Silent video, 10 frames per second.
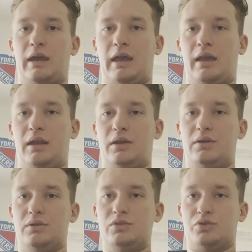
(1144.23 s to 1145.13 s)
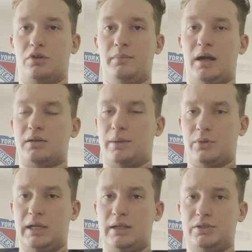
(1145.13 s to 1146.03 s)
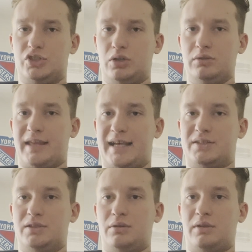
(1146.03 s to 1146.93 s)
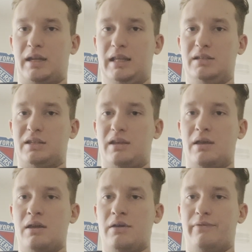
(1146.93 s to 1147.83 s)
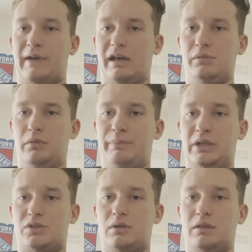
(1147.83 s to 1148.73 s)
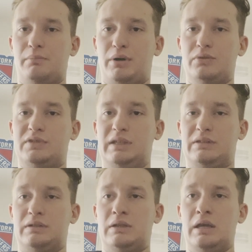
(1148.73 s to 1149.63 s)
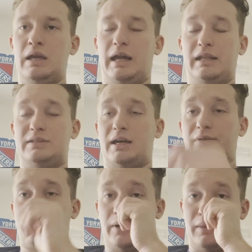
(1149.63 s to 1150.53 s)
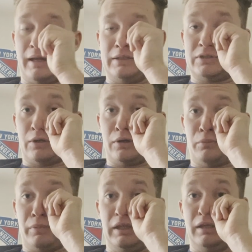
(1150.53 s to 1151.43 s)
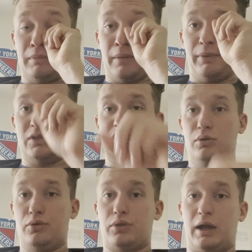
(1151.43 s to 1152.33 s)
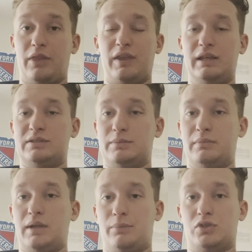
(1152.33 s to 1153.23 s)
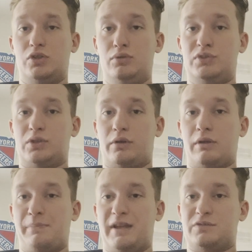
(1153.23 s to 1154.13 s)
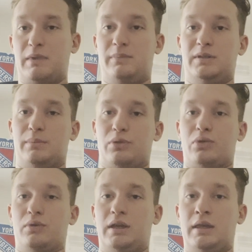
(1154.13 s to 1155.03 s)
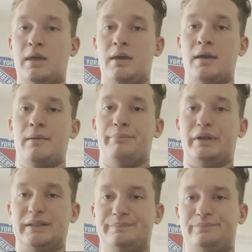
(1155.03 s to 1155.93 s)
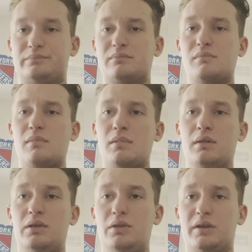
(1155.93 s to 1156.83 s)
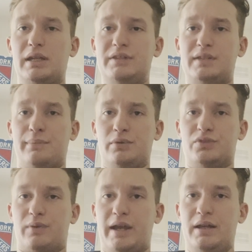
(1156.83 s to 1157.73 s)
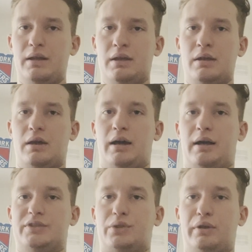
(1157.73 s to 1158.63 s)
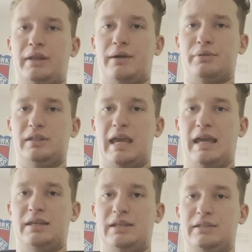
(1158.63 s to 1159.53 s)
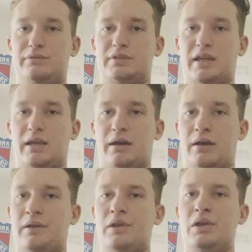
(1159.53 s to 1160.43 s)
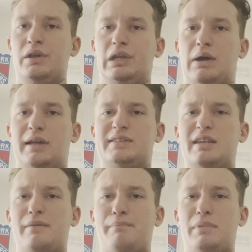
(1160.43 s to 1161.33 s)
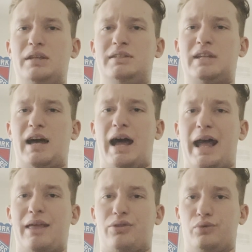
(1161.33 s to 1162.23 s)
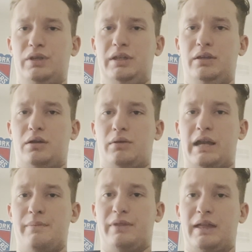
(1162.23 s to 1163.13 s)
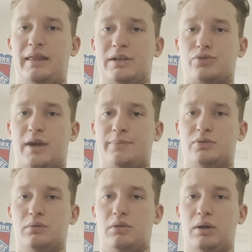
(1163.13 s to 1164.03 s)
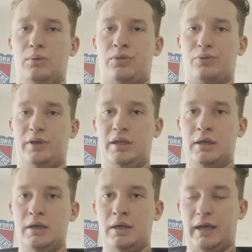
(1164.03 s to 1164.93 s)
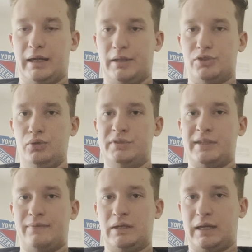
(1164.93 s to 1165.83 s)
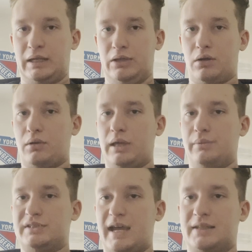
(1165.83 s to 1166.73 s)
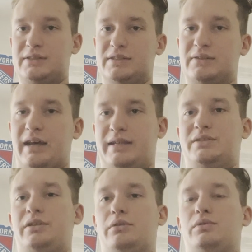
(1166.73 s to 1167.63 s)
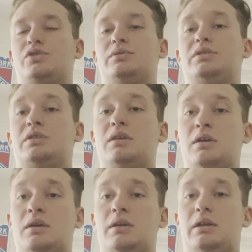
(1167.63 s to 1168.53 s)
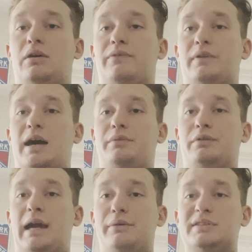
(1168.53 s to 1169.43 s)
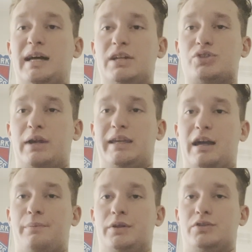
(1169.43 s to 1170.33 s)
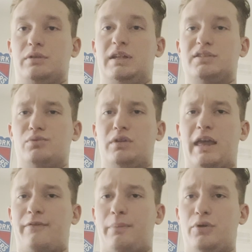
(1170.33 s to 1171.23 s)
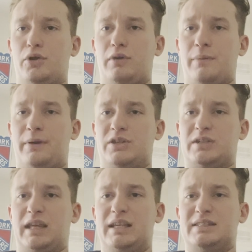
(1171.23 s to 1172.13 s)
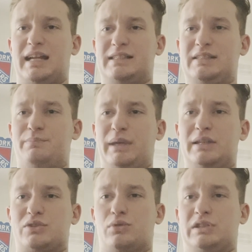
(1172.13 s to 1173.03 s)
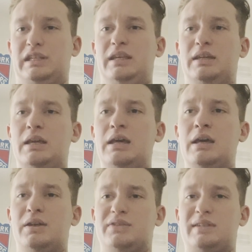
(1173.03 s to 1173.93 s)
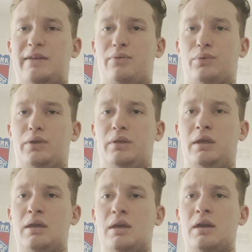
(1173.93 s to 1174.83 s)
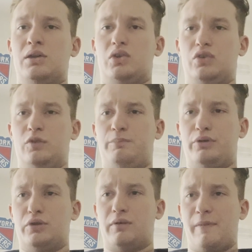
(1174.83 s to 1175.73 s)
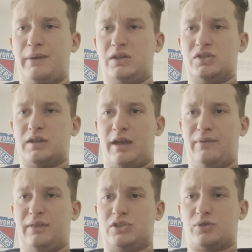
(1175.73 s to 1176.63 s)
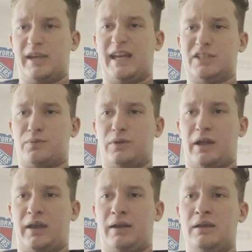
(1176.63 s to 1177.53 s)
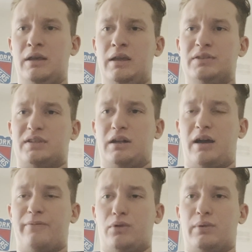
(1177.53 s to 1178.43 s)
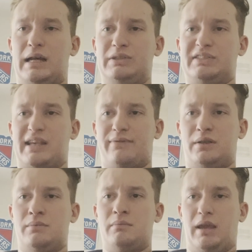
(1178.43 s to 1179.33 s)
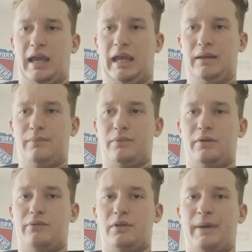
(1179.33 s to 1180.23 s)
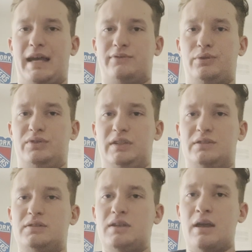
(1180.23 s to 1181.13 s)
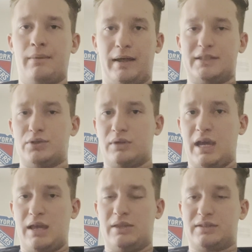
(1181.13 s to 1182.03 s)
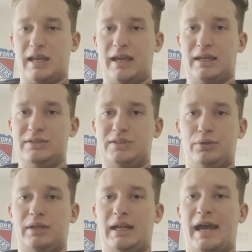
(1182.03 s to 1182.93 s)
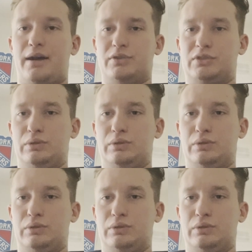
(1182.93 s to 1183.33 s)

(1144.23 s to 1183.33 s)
And Jordan Montgomery had showed last year that he's a valuable pitcher in the postseason. And he's not a frontline starter, but he might be a two. I think he's a number two starter at best, maybe number three. But you look at his numbers, right? Starting out with the Yankees, he was a, you know, I'd say a mid to high three ERA. But then that dropped to a low three, and a 2.79 ERA with Texas last year, which was, you know, phenomenal. Now, he's not a strikeout pitcher. He doesn't really have a put-away pitch, and I guess that's his biggest critique. Doesn't have a really good put-away pitch. I mean, the strikeouts per nine, it's going to hover around 7-8 over the past few seasons. That's okay. This guy can still get outs.